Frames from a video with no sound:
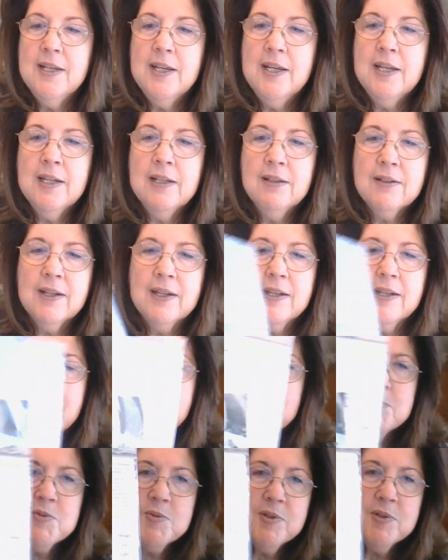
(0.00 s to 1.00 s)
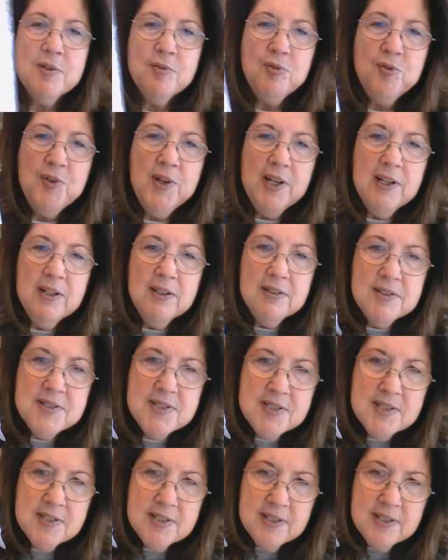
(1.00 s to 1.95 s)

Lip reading: And look, it comes with the felt